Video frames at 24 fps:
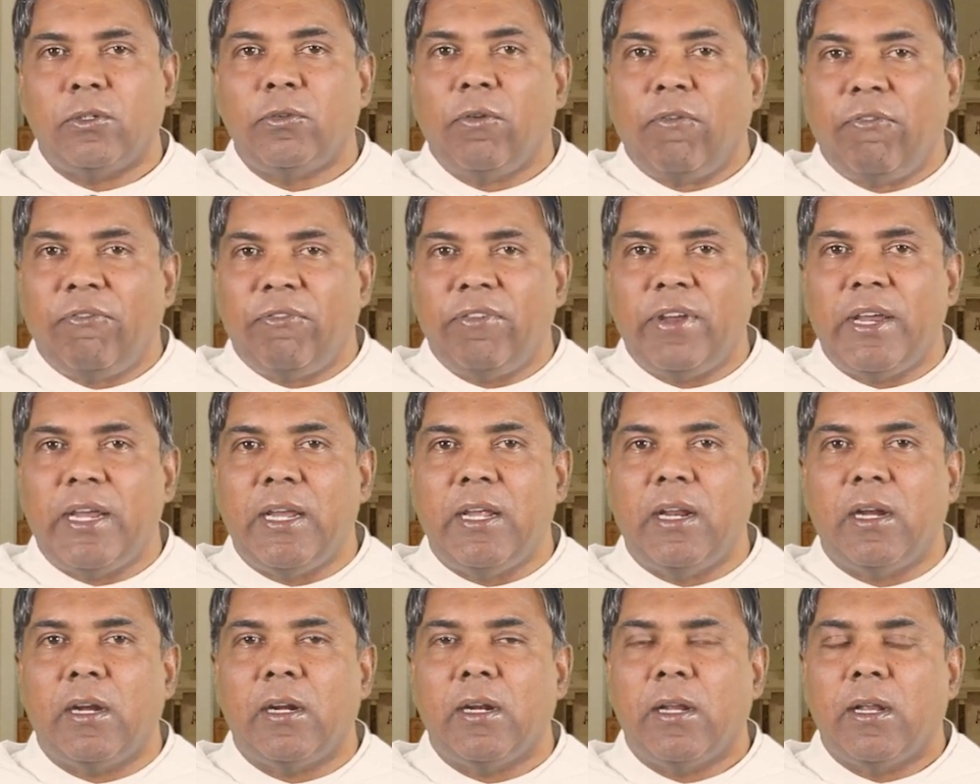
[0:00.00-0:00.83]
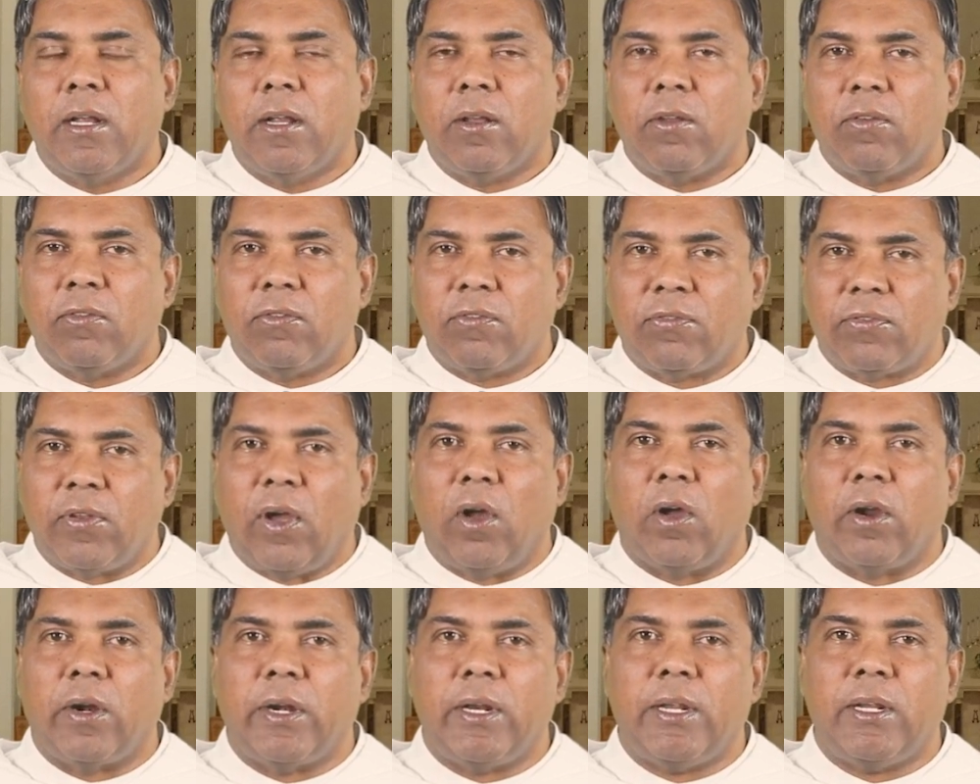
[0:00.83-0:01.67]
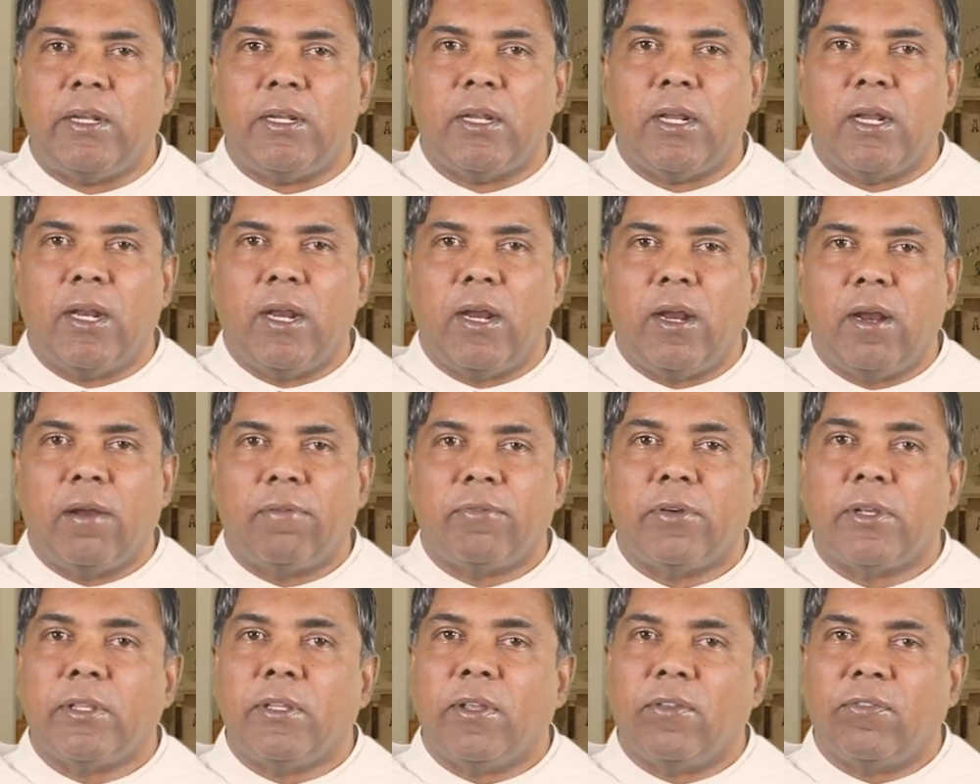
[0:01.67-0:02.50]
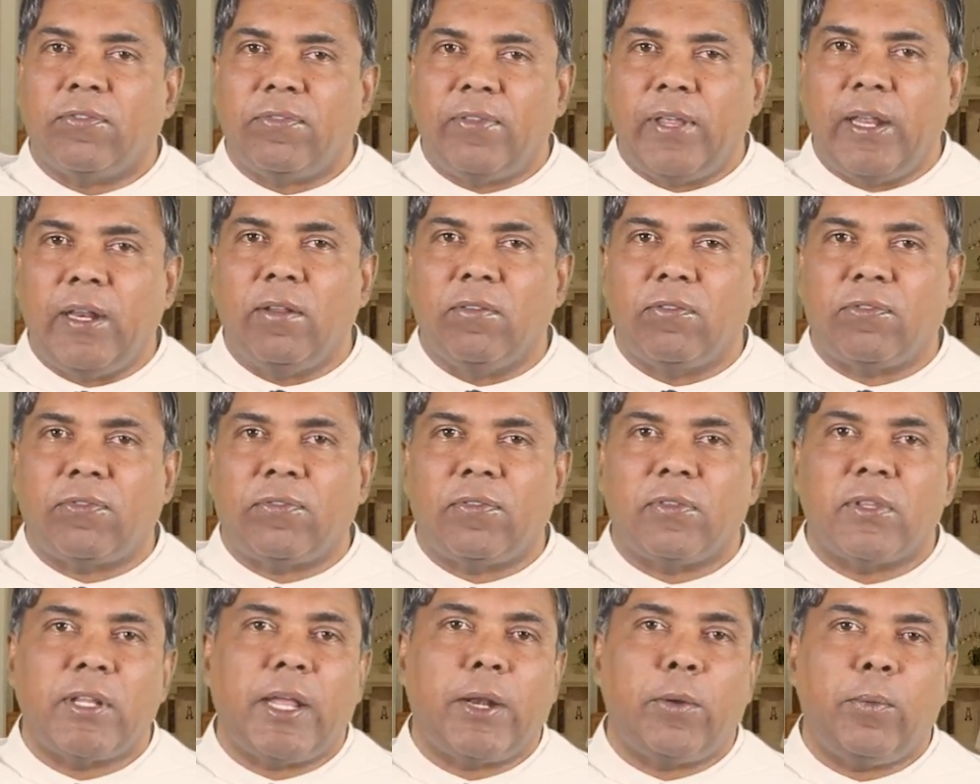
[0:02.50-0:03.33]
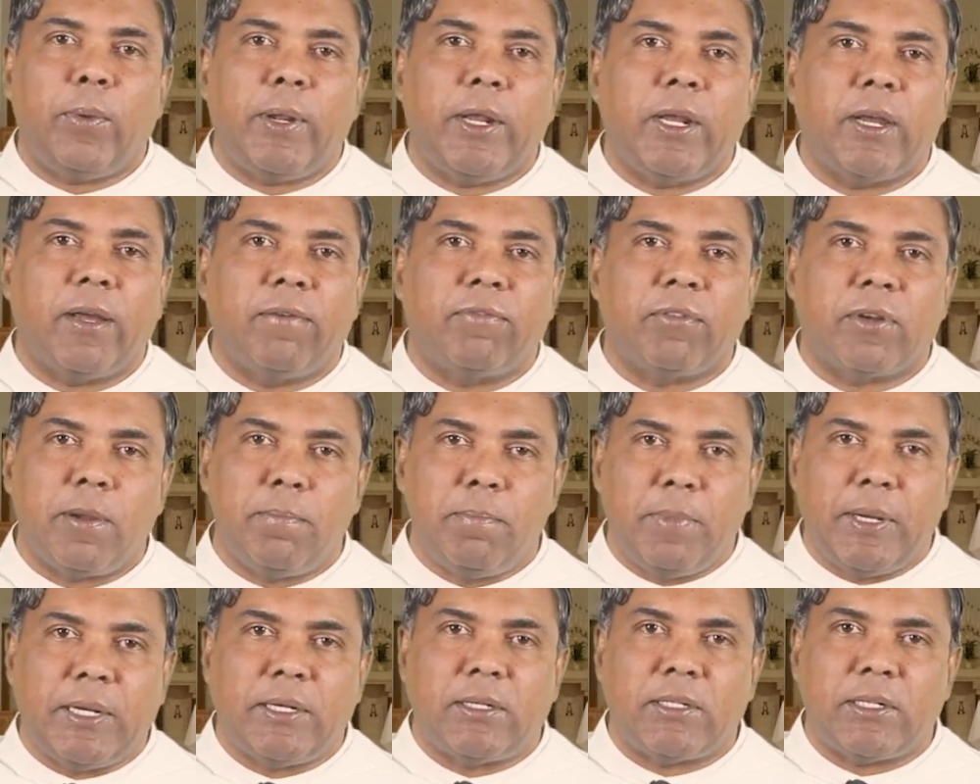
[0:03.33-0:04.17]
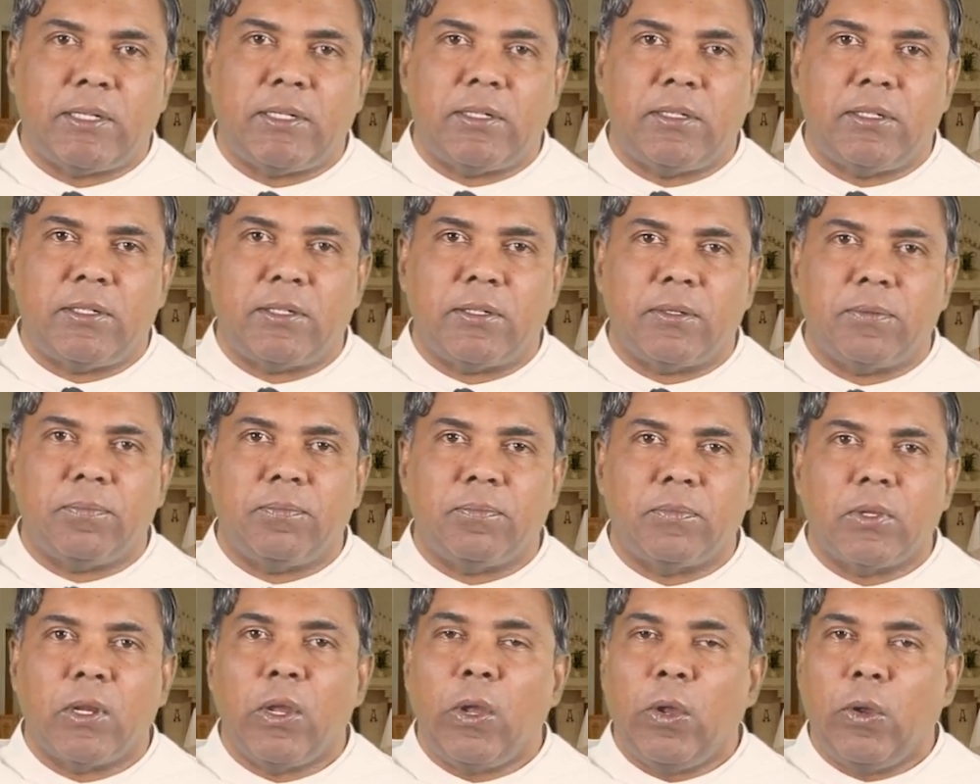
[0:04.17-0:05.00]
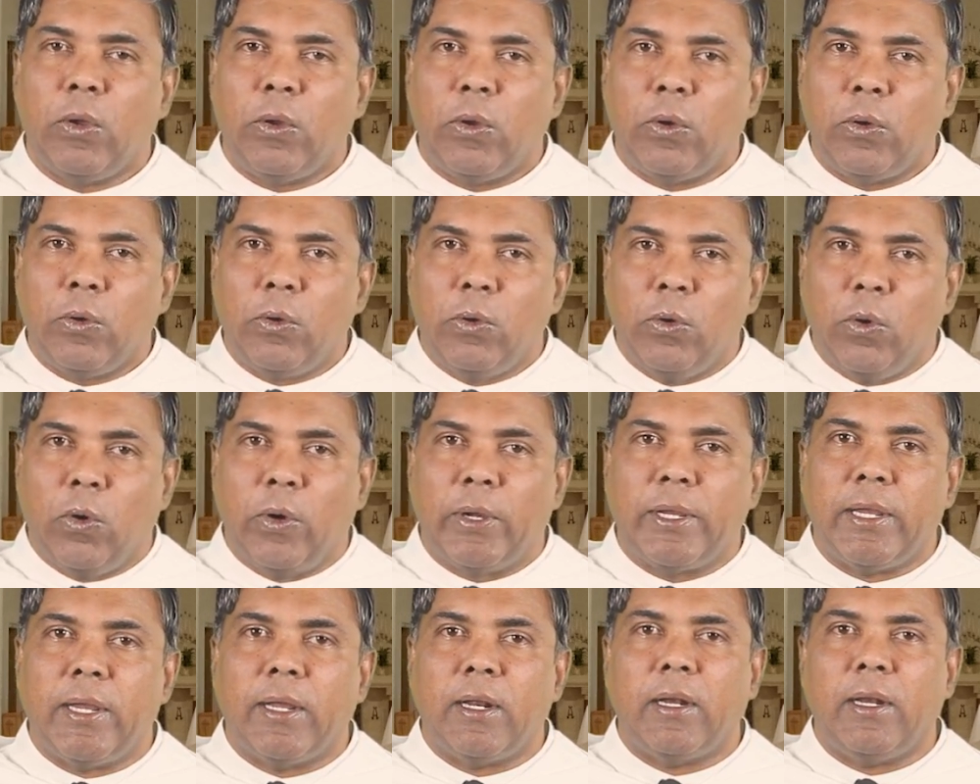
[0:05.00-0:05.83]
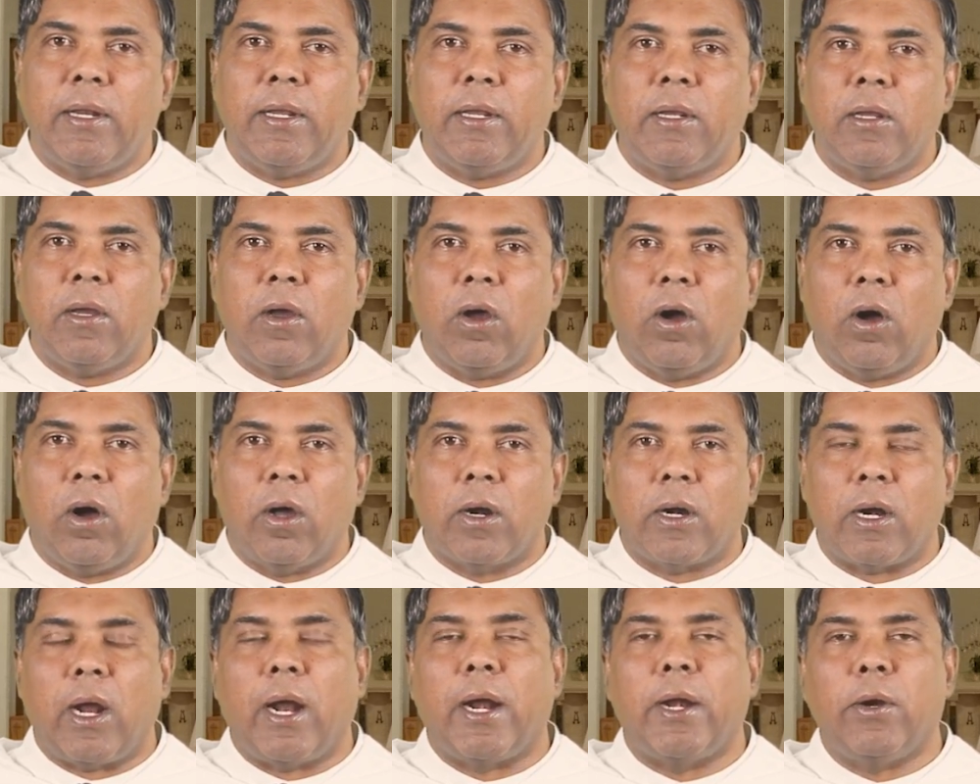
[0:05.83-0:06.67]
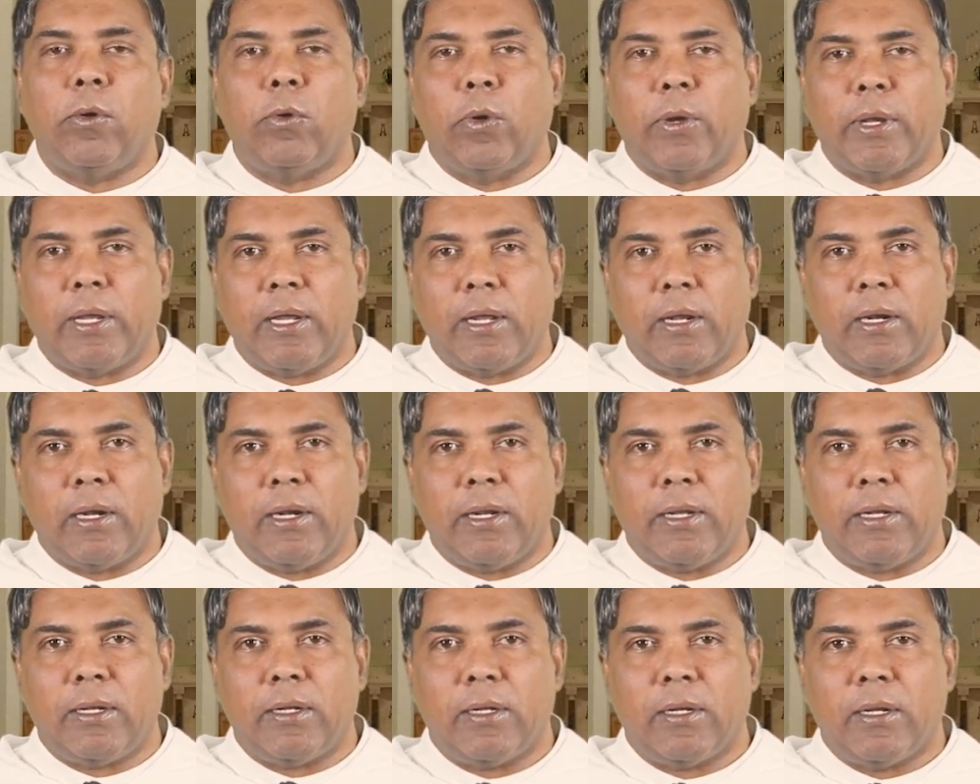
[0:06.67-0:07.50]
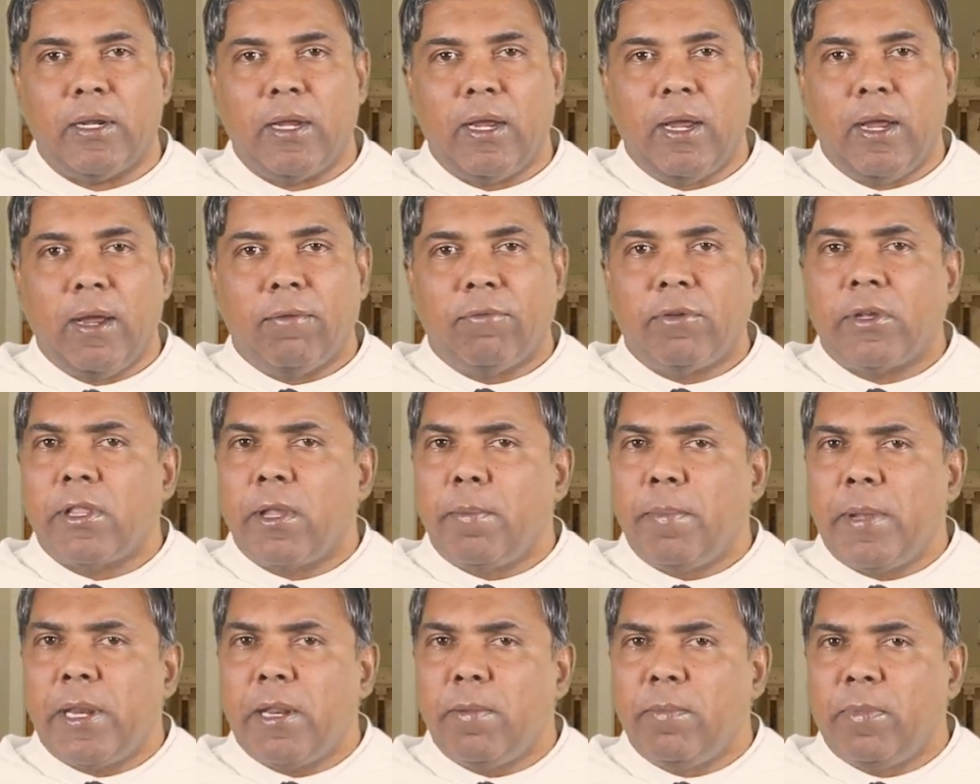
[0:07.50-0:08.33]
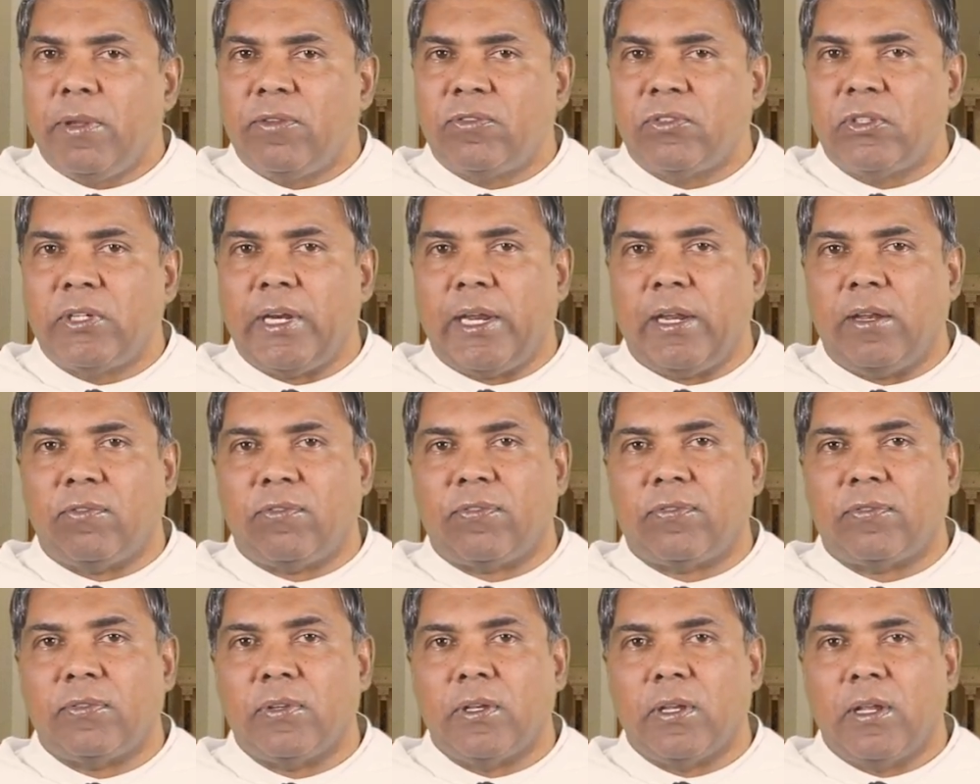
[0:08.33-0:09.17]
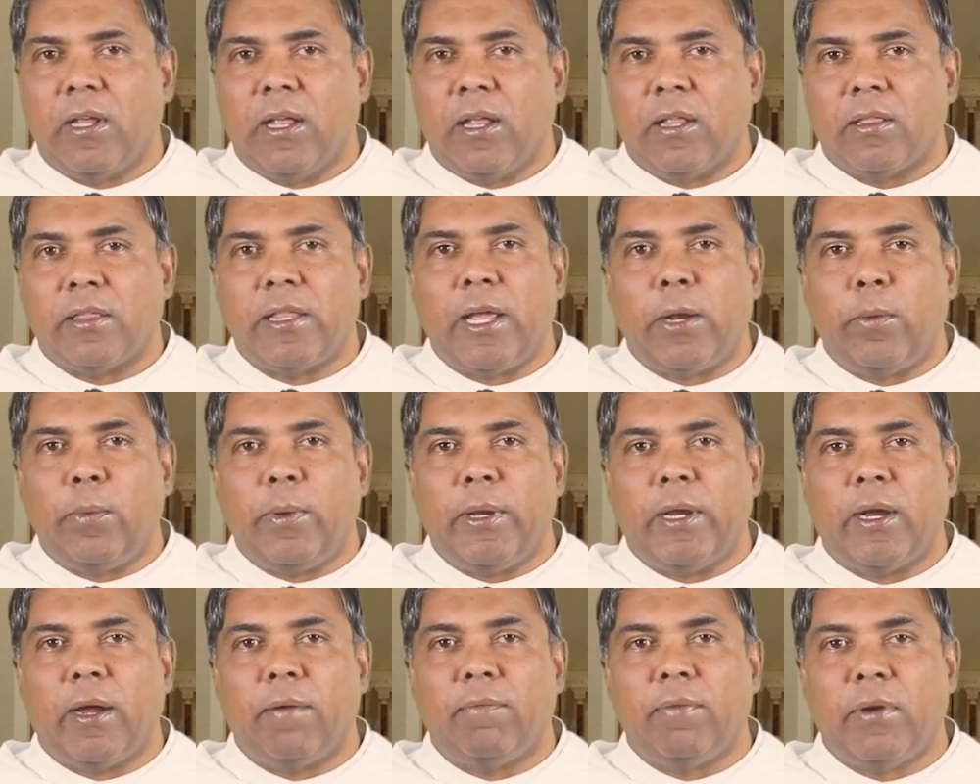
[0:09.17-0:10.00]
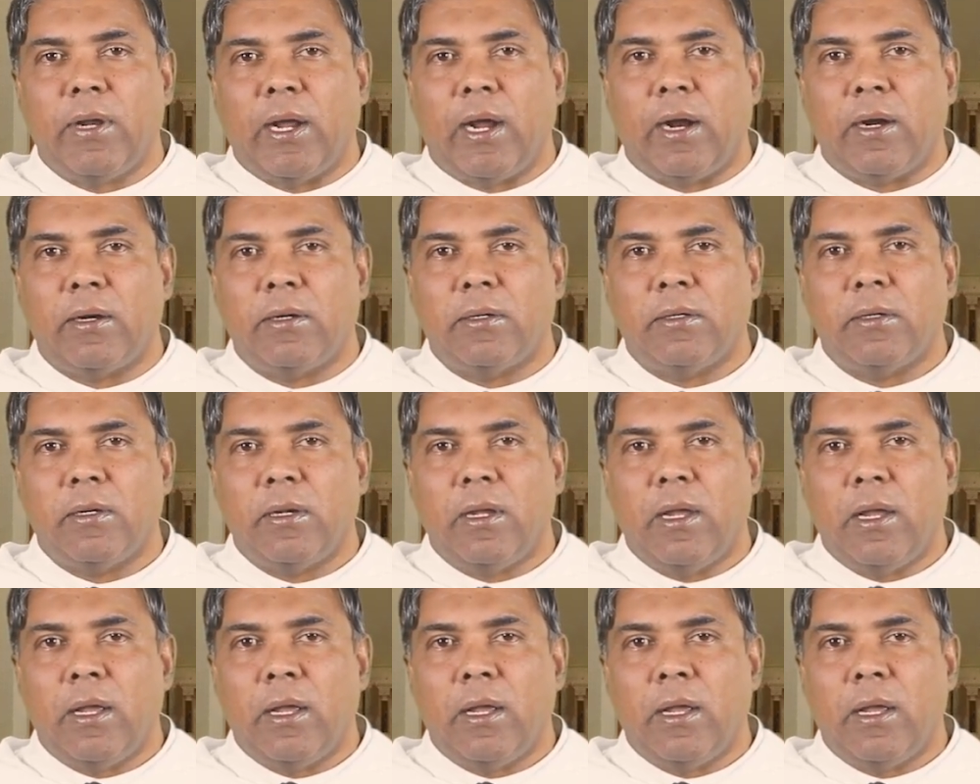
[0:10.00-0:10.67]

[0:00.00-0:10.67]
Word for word: to feel sorry for the sins that we have committed, knowingly or unknowingly, for the many mistakes that we have done